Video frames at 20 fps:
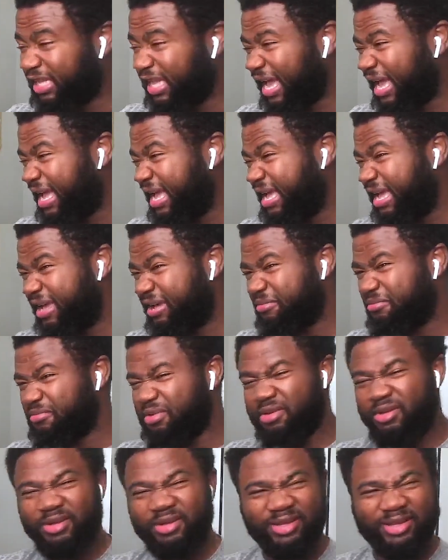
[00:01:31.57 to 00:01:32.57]
Damn.
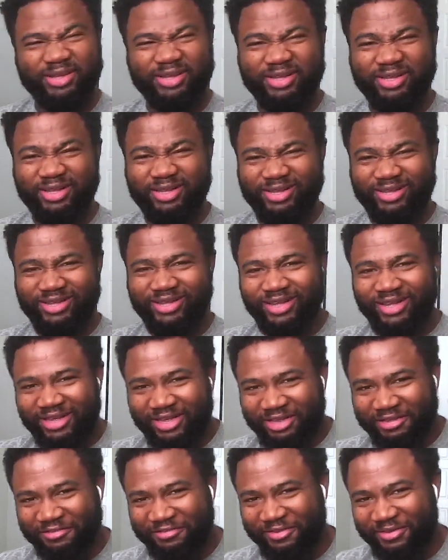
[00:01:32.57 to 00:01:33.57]

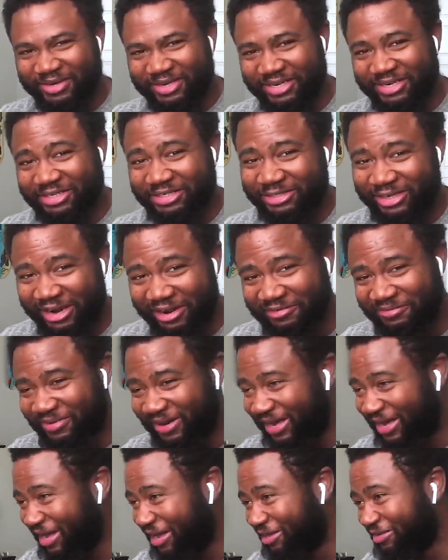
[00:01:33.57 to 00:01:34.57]
If you did a
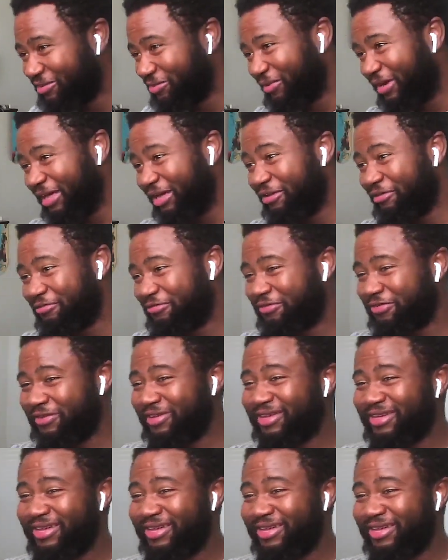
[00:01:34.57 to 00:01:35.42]
drive-by, I'd wave.